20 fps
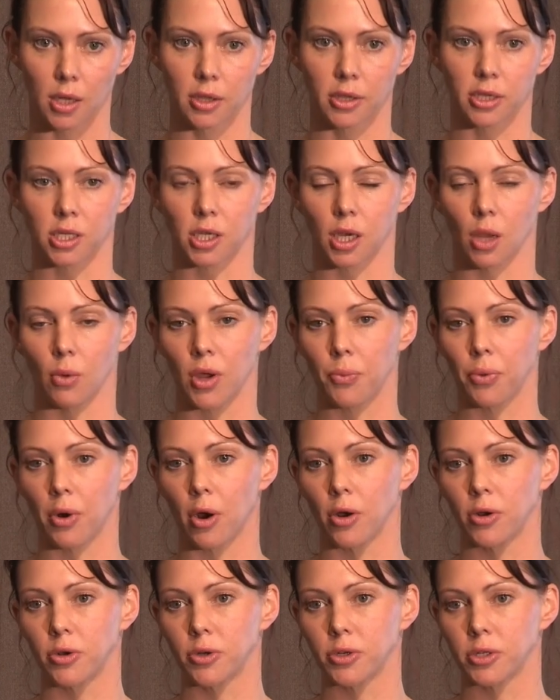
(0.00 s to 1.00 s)
The S L U I
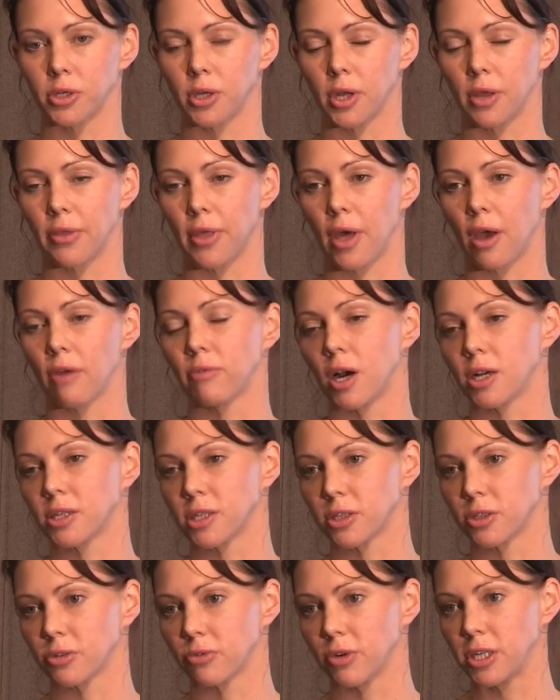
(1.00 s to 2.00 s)
approach in the
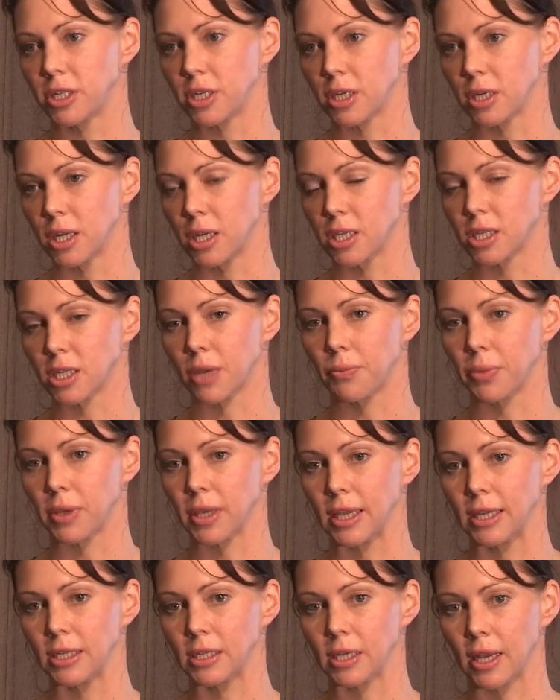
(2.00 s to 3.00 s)
Horizons region is
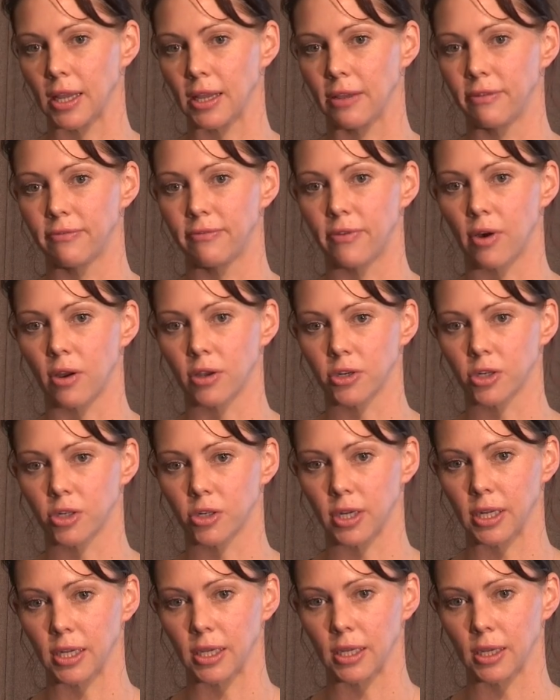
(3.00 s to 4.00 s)
completely
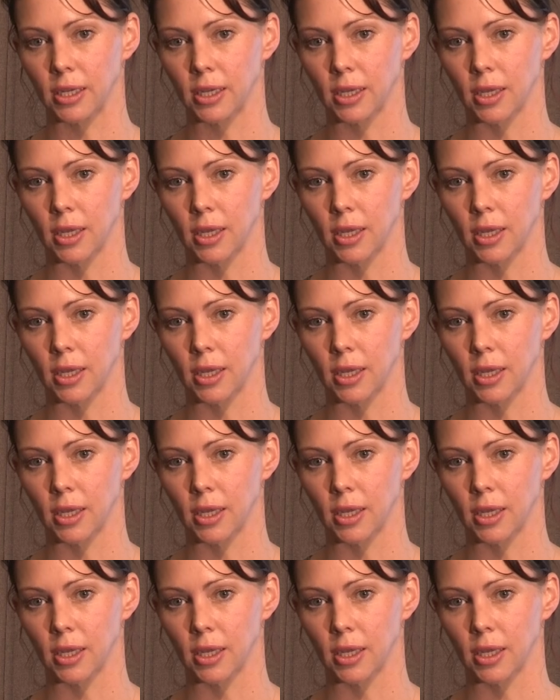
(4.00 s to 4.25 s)
voluntary.